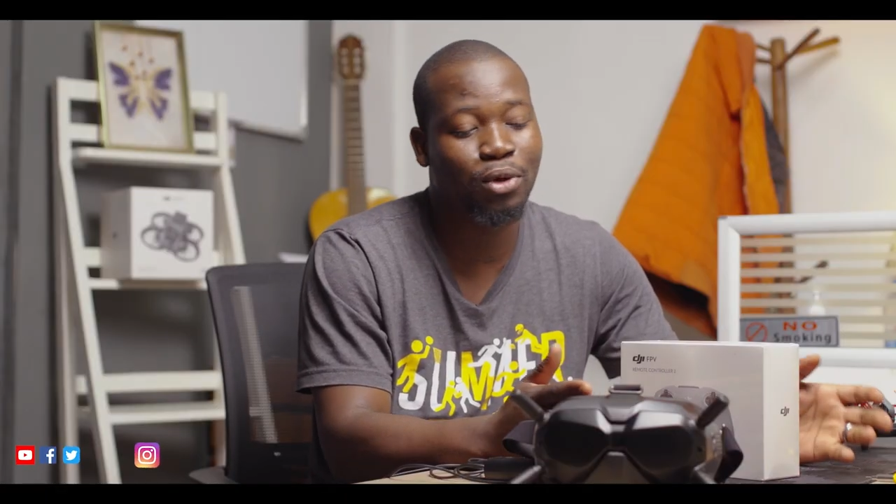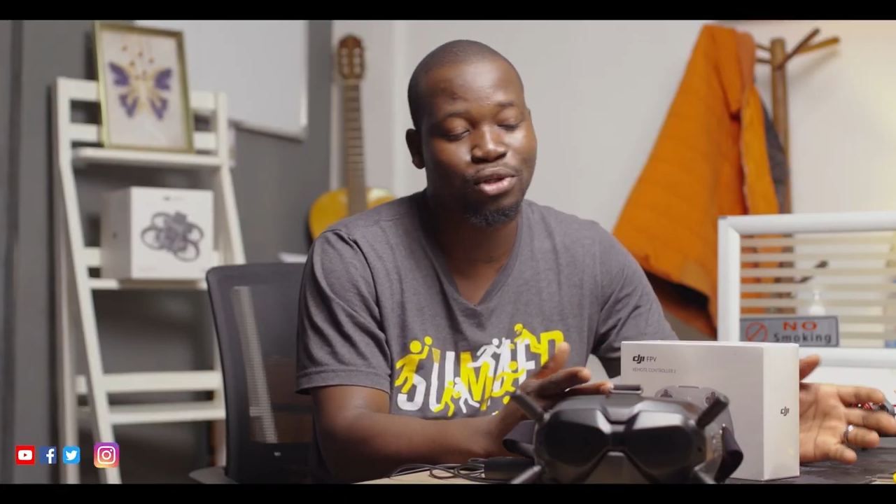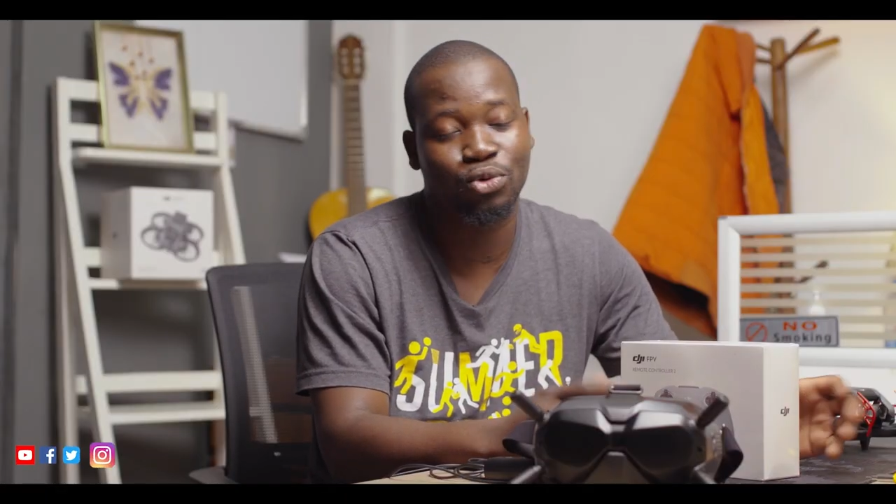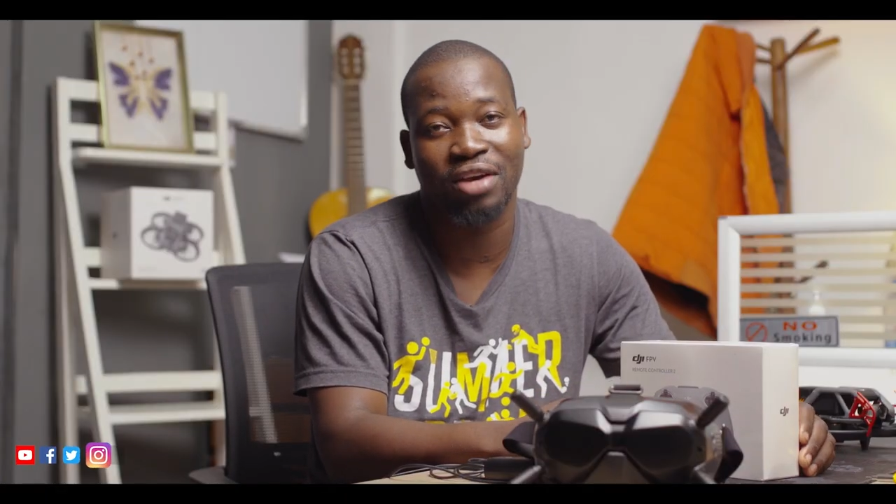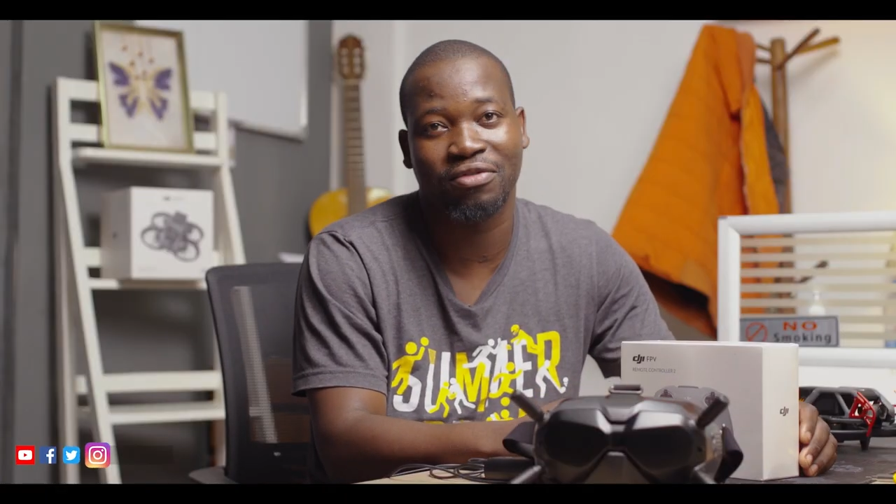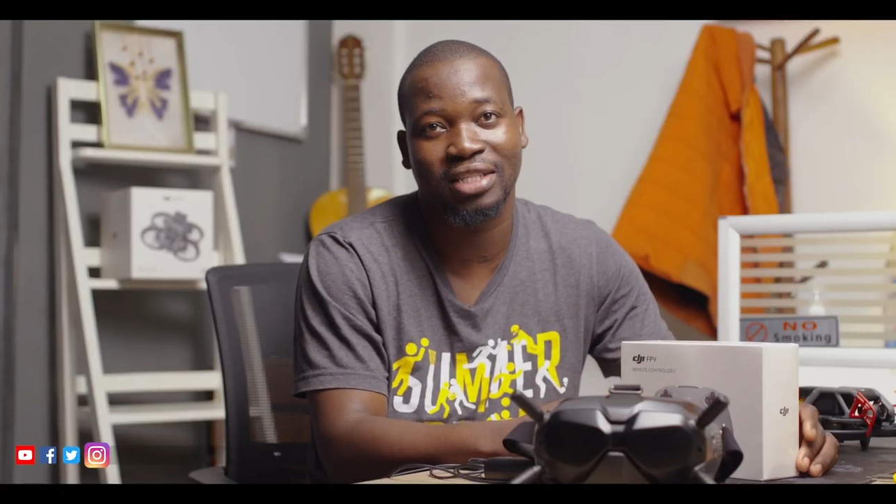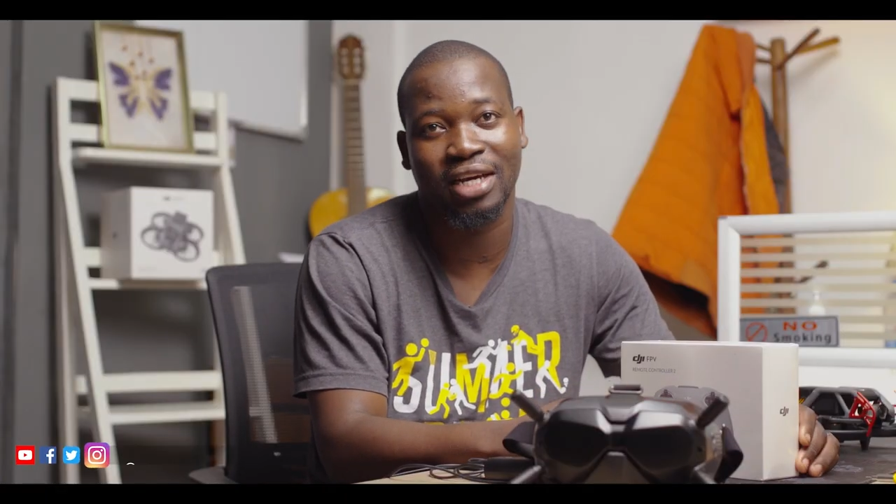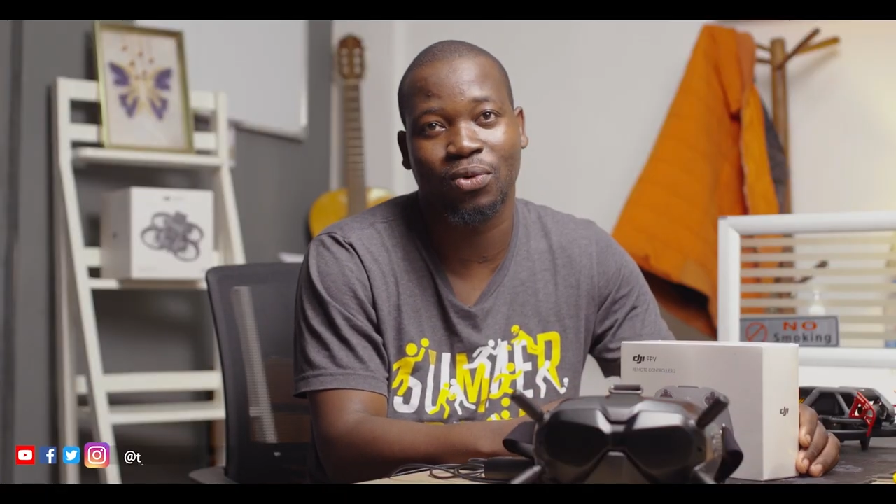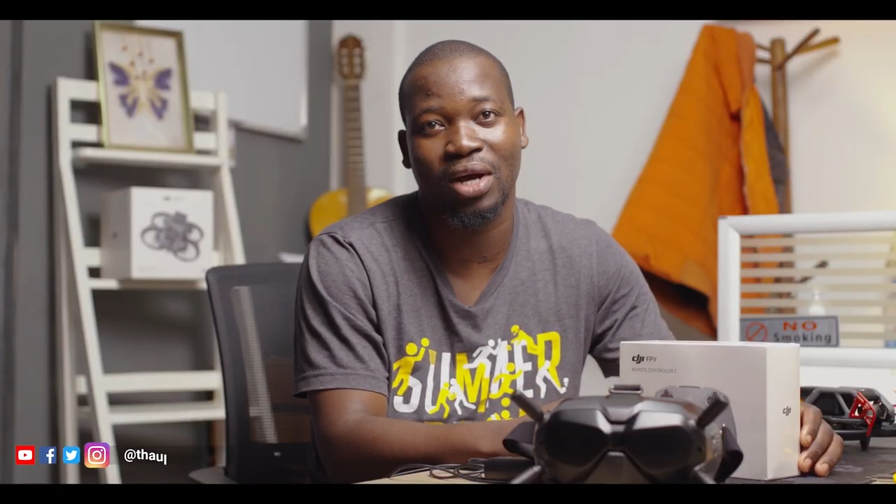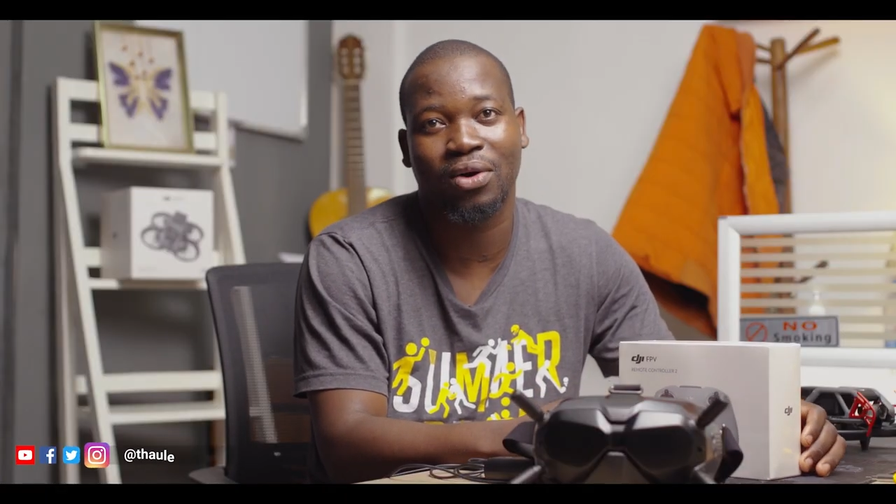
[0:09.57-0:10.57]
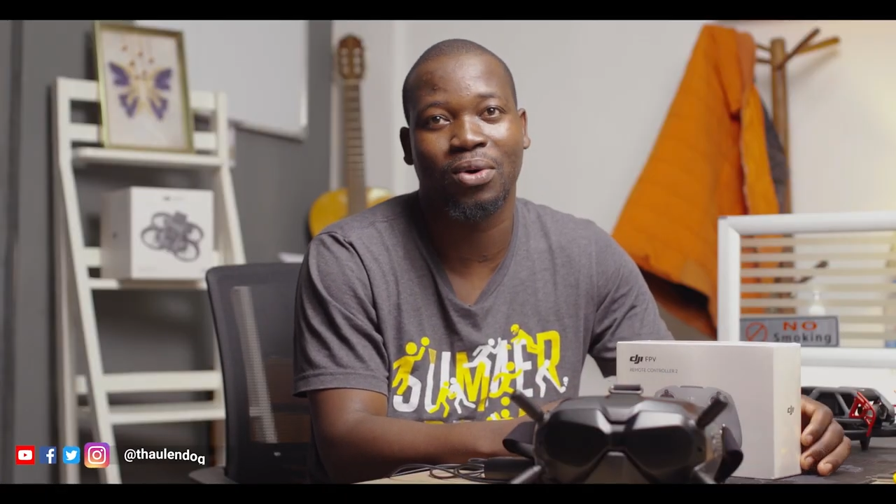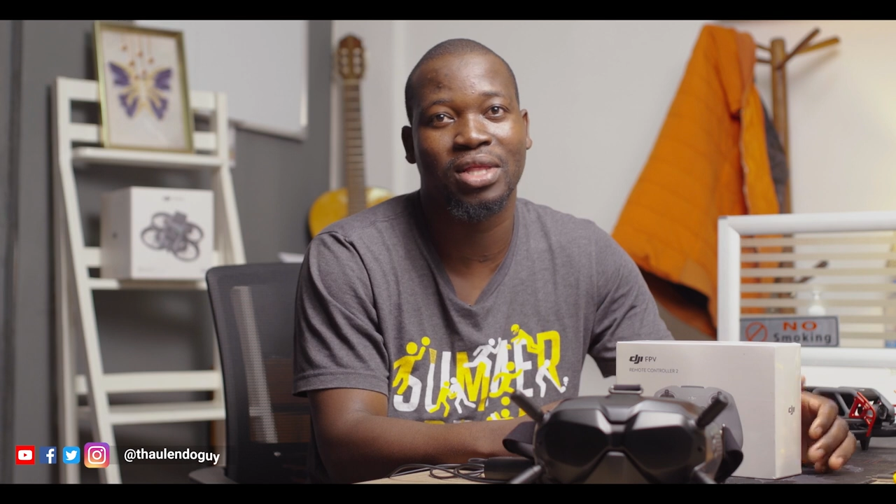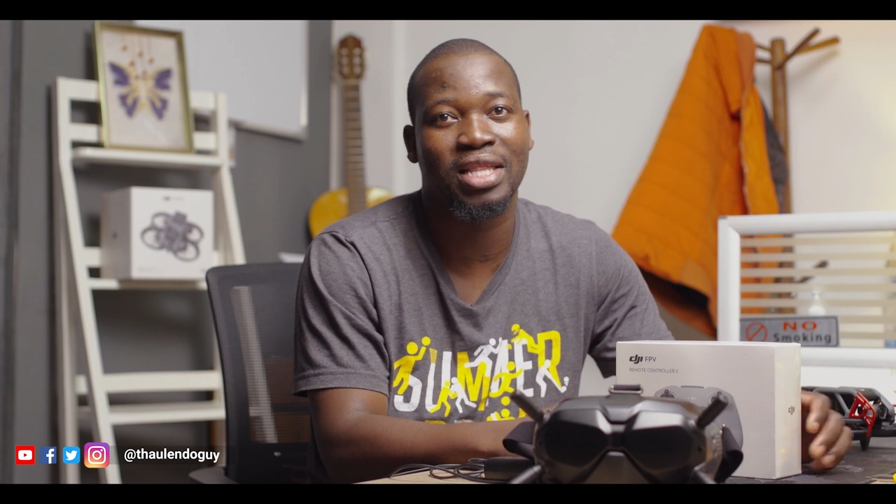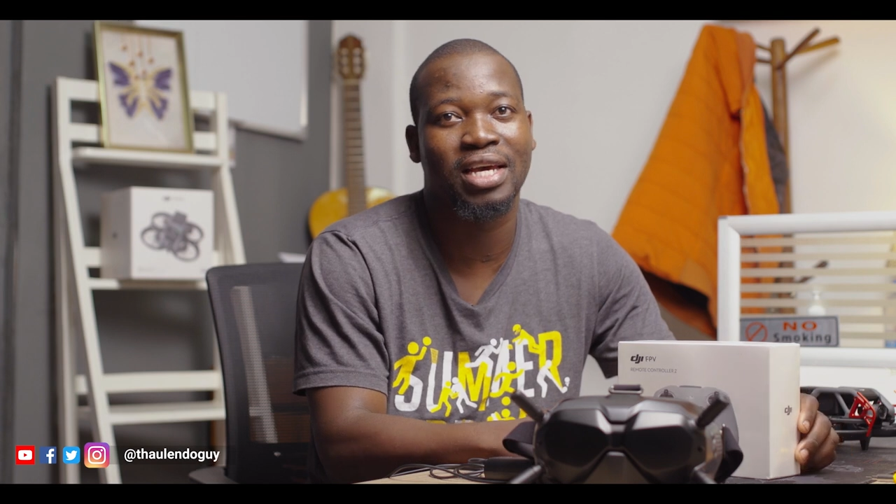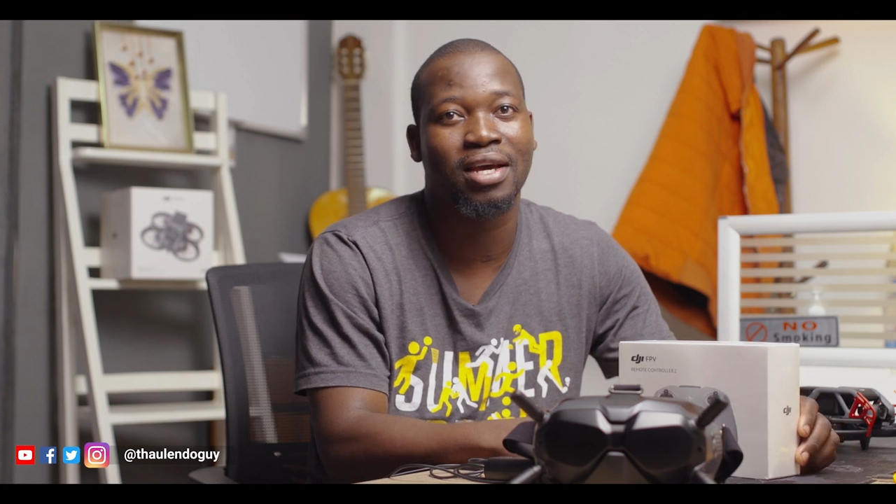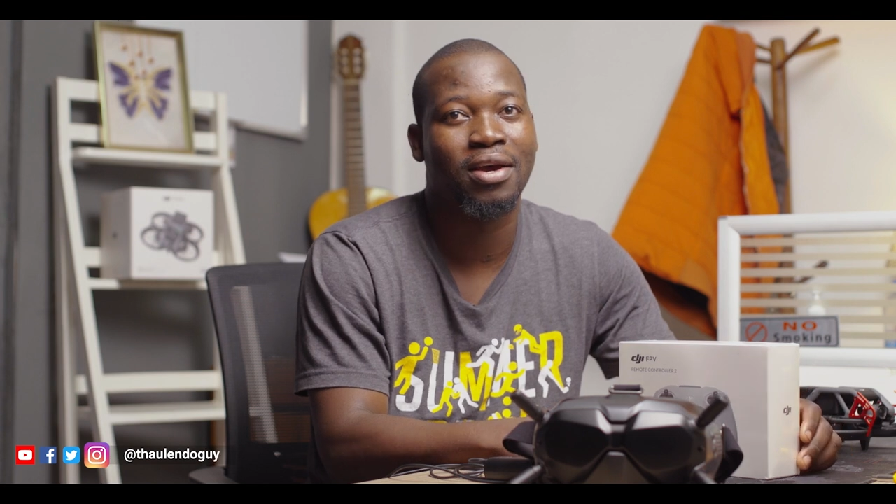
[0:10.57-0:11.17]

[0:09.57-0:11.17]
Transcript: not sure if it can work on the